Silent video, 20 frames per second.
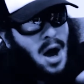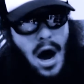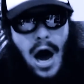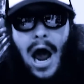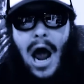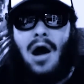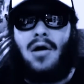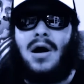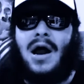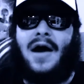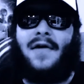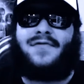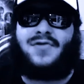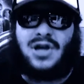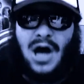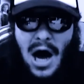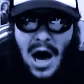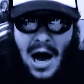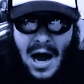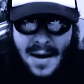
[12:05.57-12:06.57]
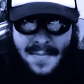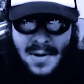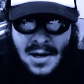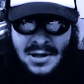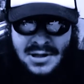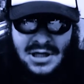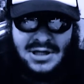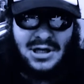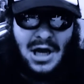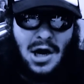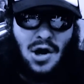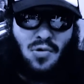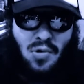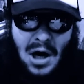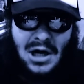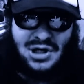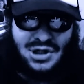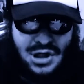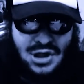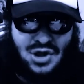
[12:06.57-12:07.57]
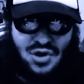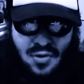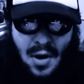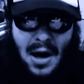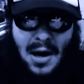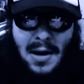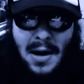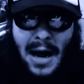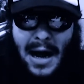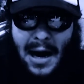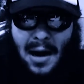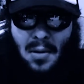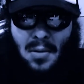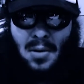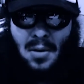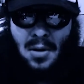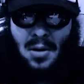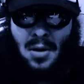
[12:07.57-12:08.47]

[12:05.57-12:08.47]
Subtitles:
I don't have time to take questions right now.